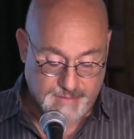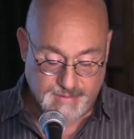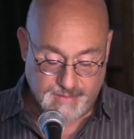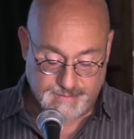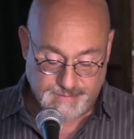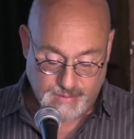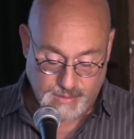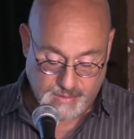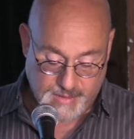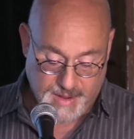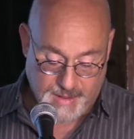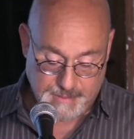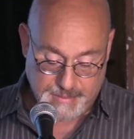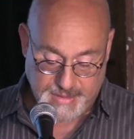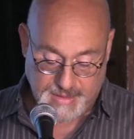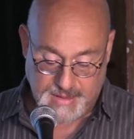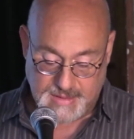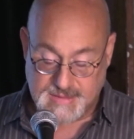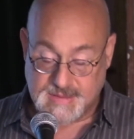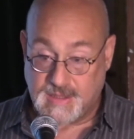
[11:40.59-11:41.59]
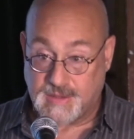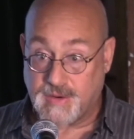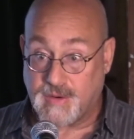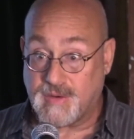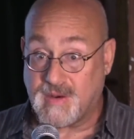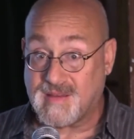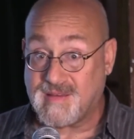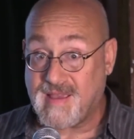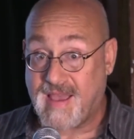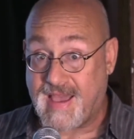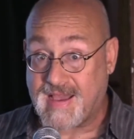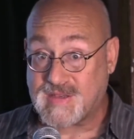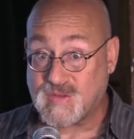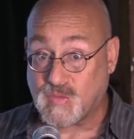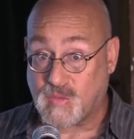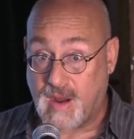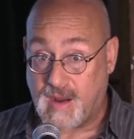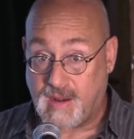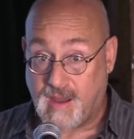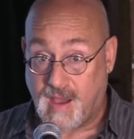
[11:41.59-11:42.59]
of the food companies that earn a
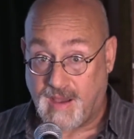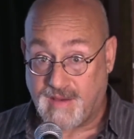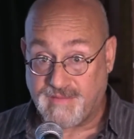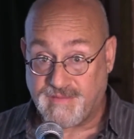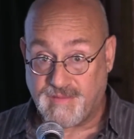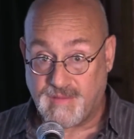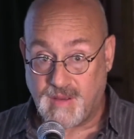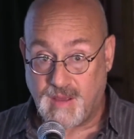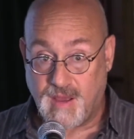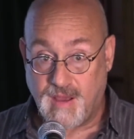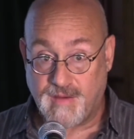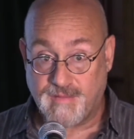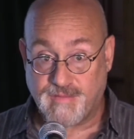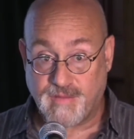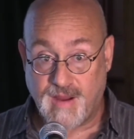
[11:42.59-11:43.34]
tax write-off uh,